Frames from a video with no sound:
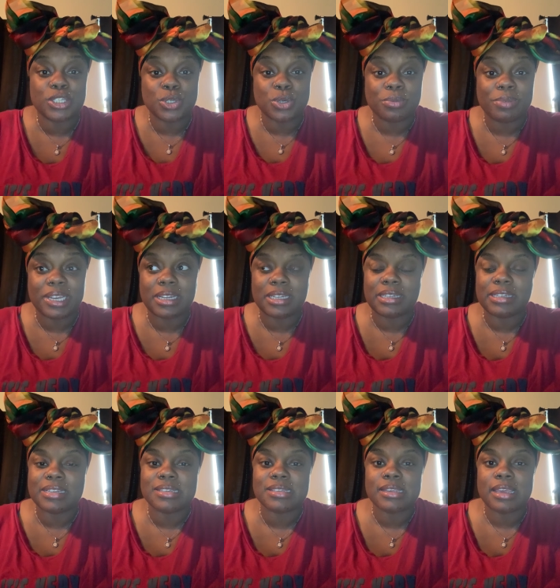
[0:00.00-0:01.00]
do
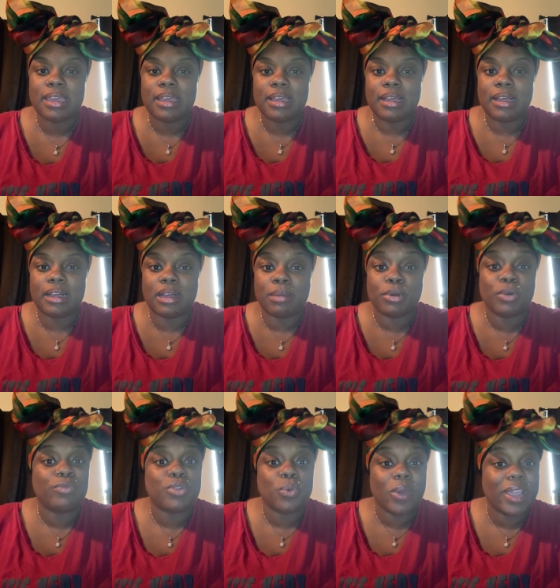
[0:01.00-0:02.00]
because um,
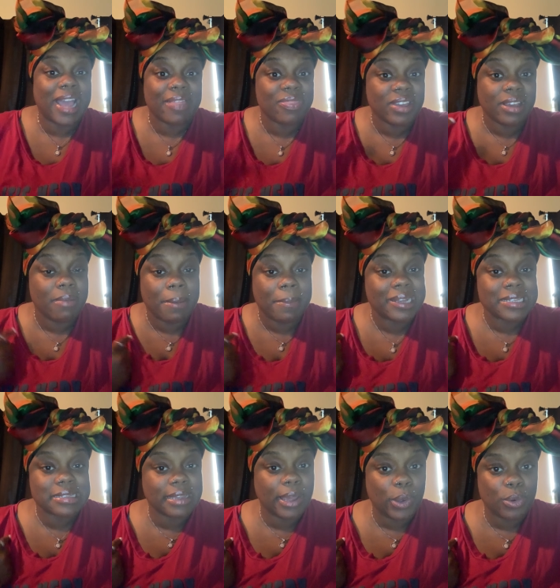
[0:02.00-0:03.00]
of the way I think about
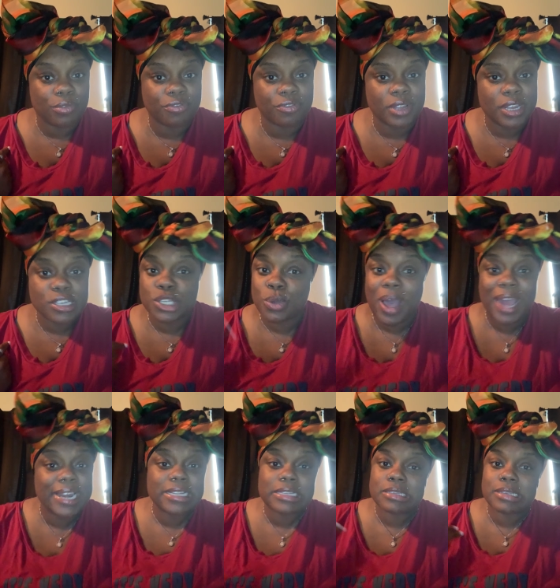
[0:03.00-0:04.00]
myself. So I
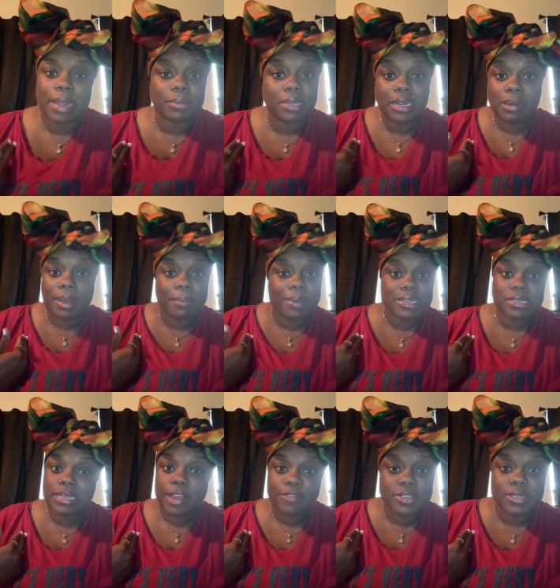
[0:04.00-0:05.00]
need to stop thinking about
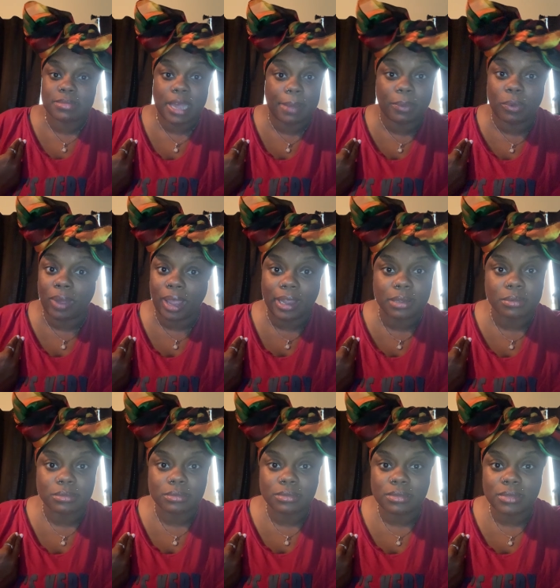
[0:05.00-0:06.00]
myself some type of way
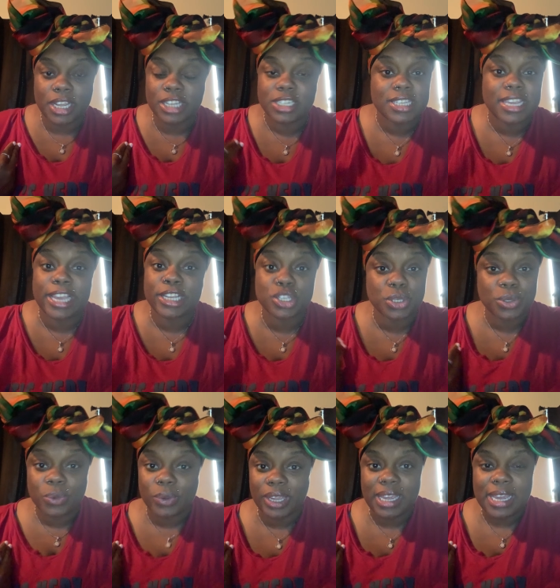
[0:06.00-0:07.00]
and just get to
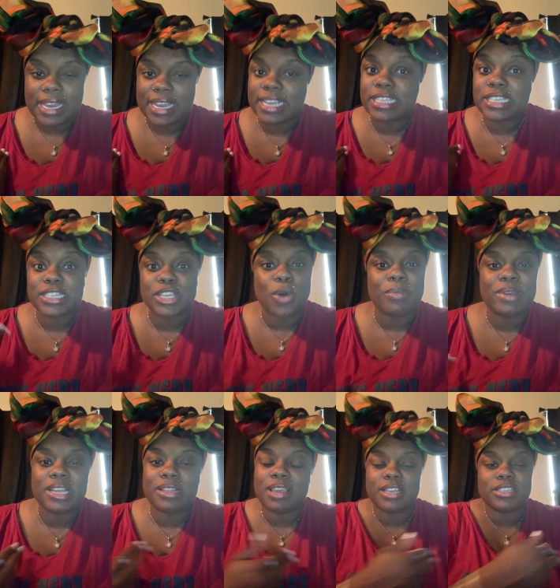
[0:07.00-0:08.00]
it. It's so
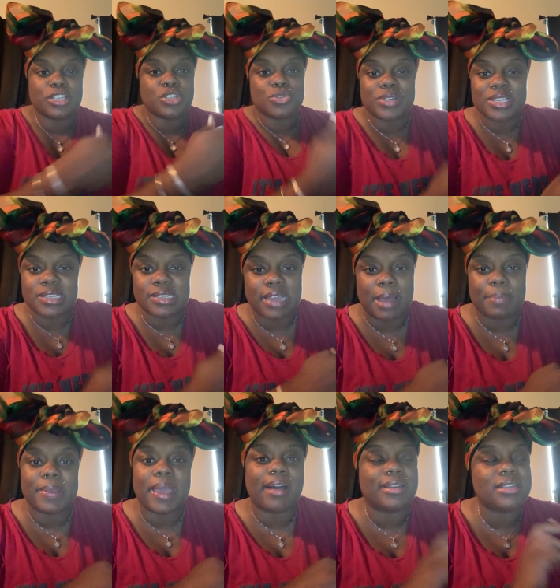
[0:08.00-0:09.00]
many things that you can
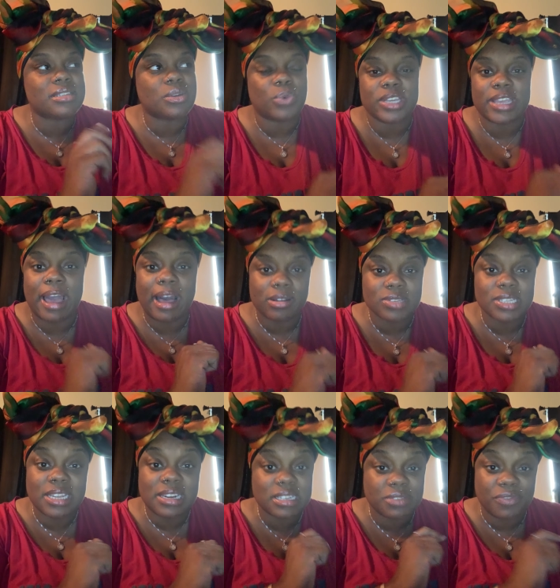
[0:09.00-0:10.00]
stop, y'all. Listen, when y'all
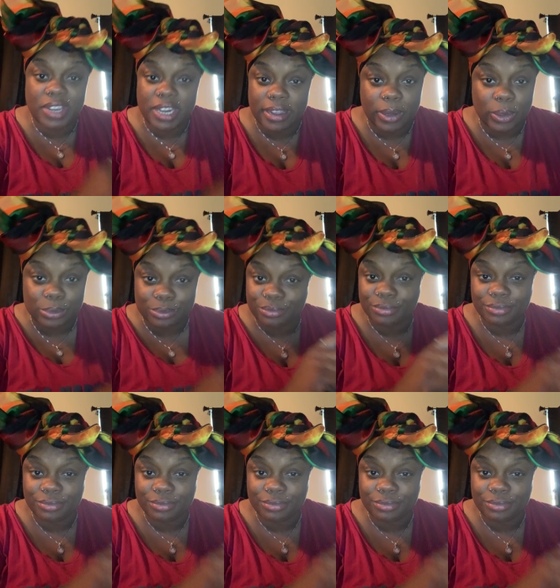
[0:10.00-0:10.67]
see this video,